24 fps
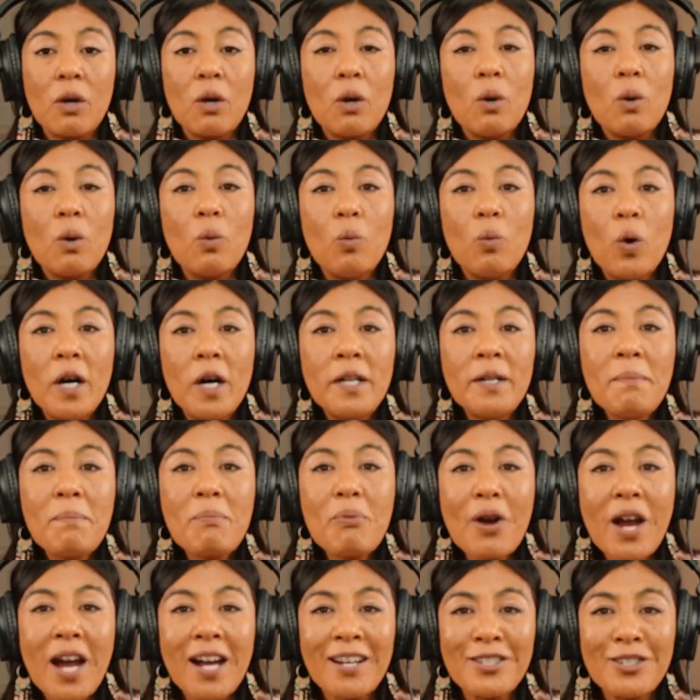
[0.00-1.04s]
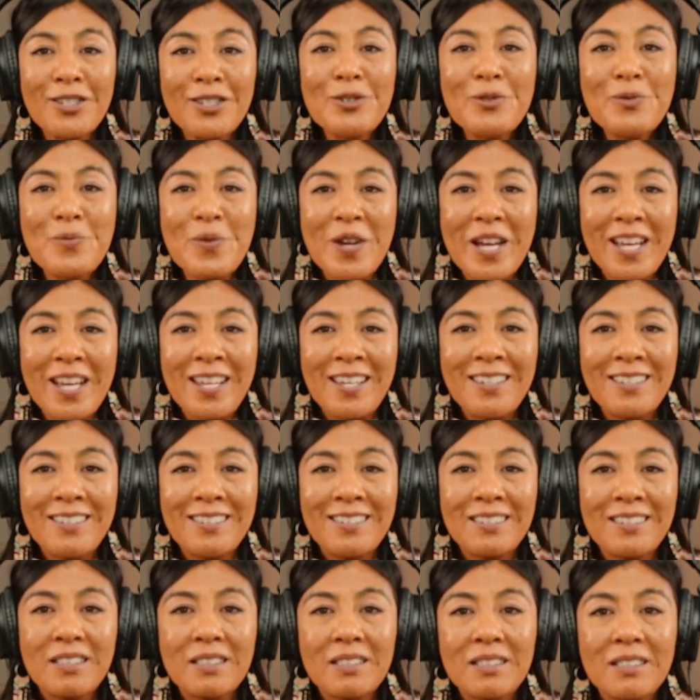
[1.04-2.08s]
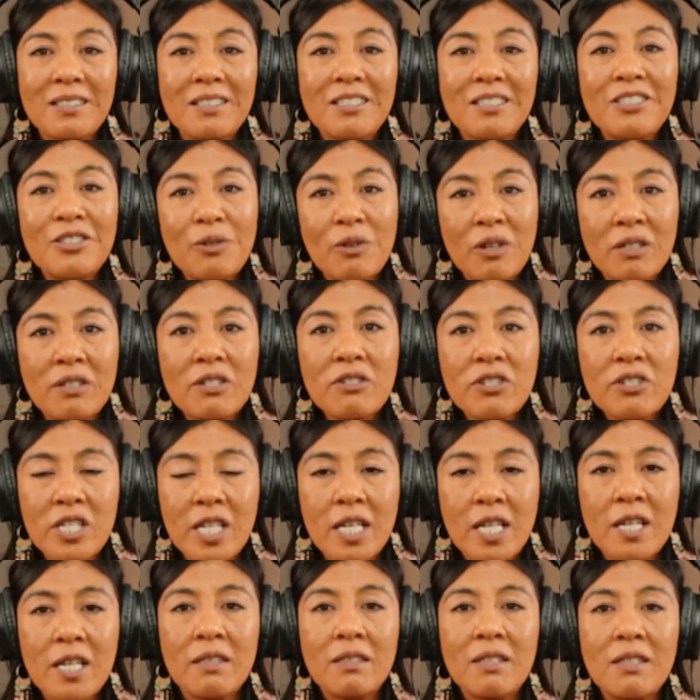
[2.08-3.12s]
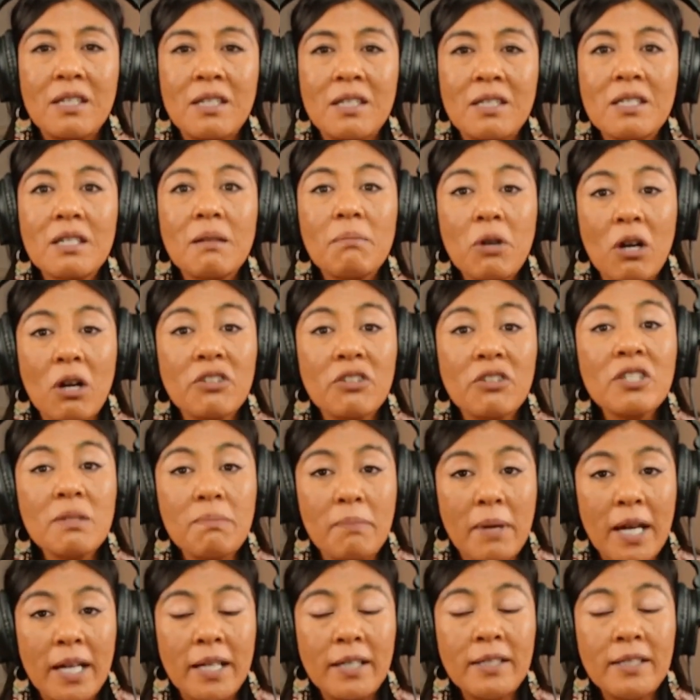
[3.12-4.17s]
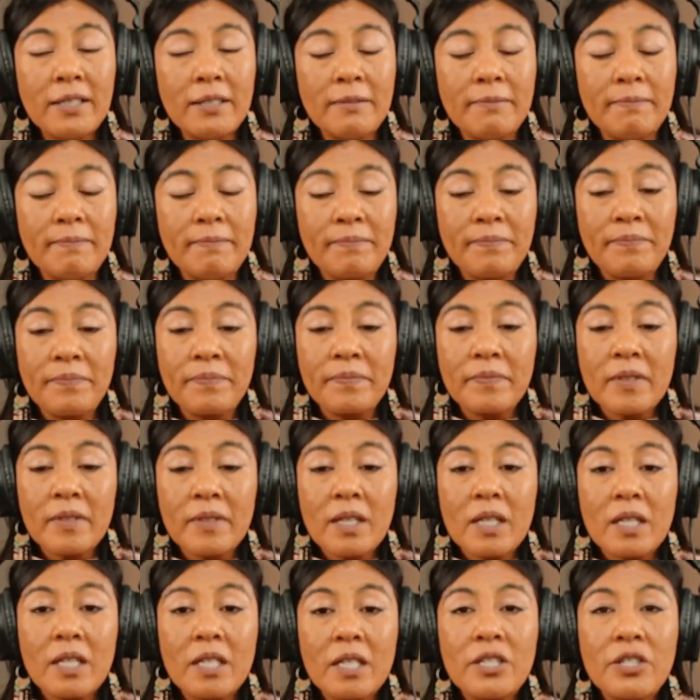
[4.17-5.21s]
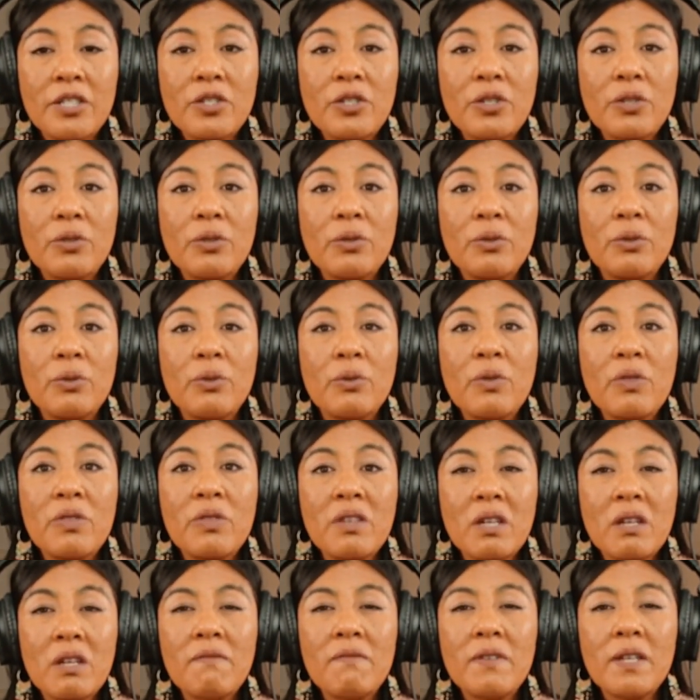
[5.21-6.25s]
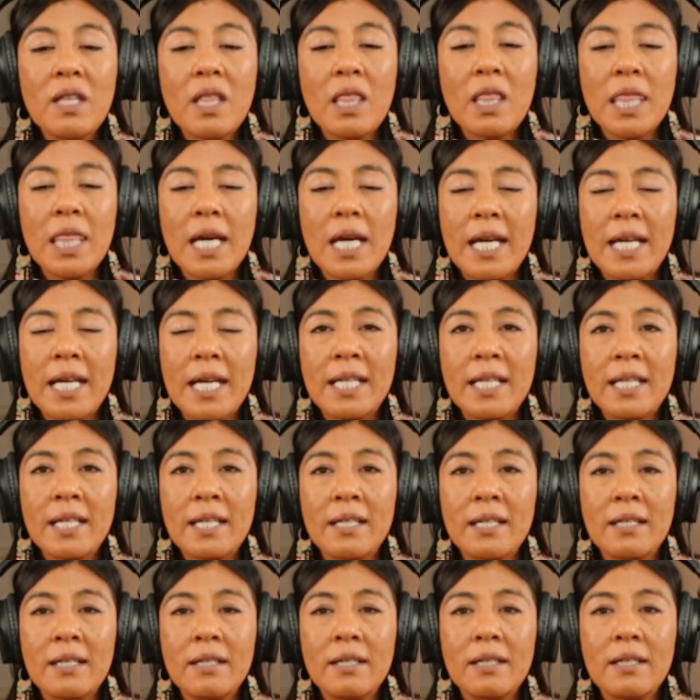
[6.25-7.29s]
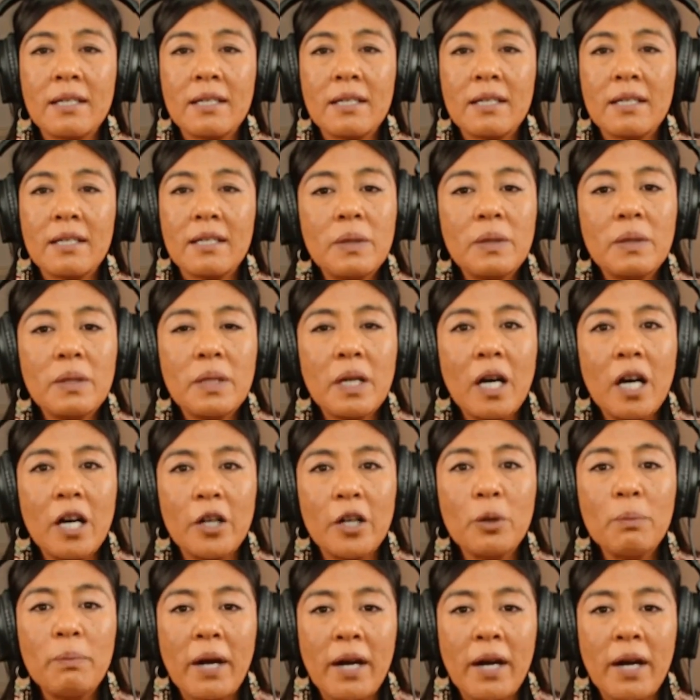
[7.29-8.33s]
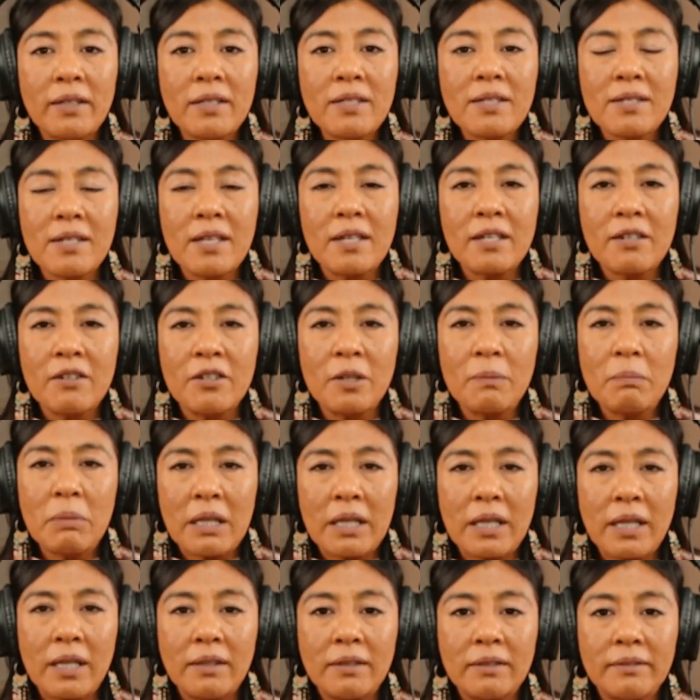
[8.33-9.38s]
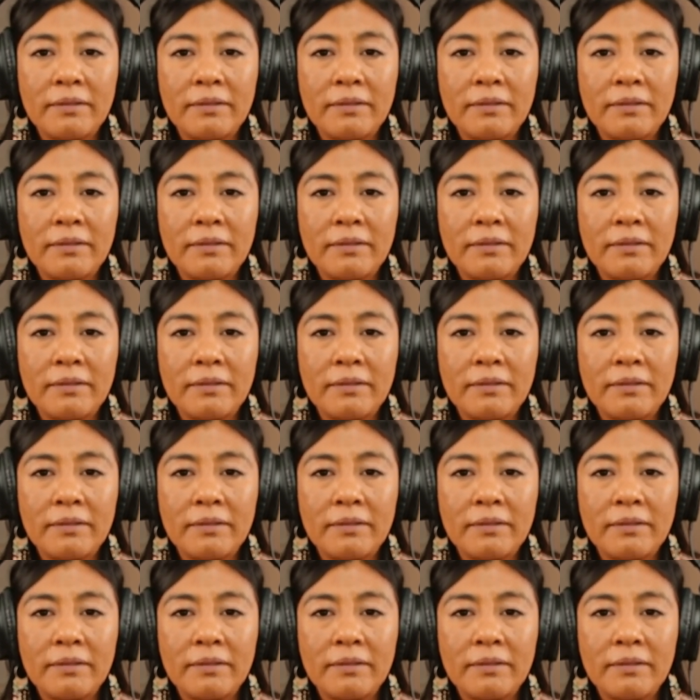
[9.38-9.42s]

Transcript: One practical way to understand the subconscious mind is to think of it like the autopilot setting on a plane.